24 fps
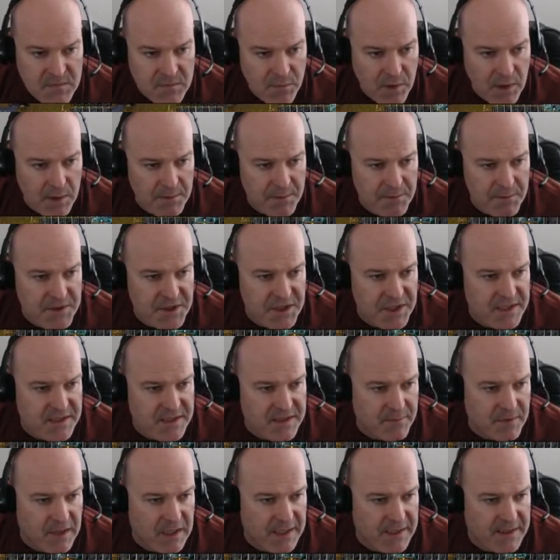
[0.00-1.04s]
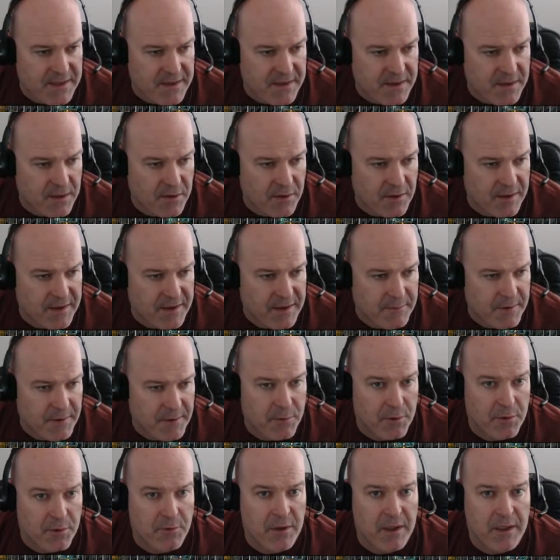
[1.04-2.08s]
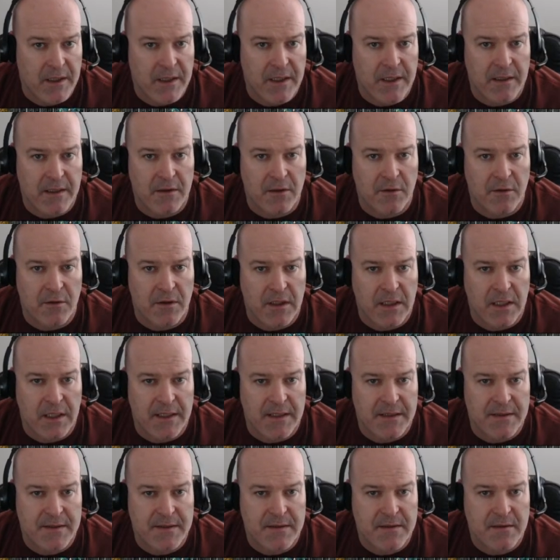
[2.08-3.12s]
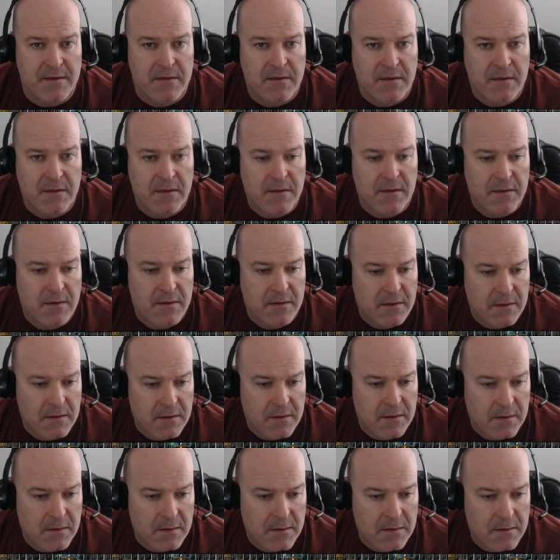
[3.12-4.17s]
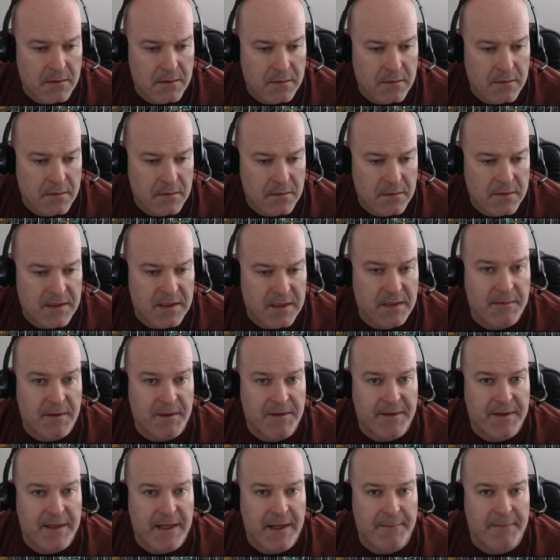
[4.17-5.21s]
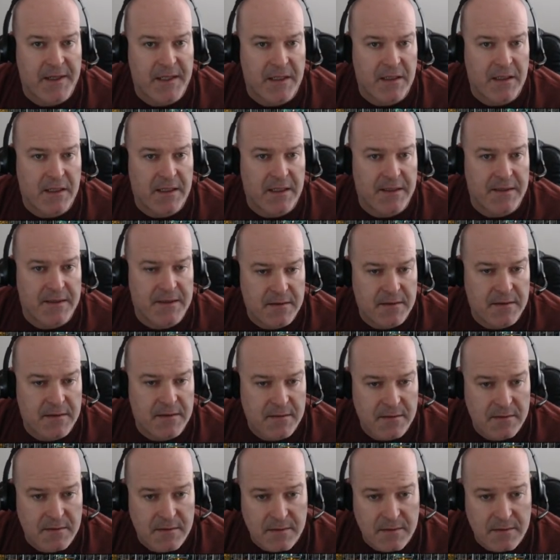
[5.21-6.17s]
Probably we should get some lights, though. I think we were running kind of low on lights. Let's get about that many lights.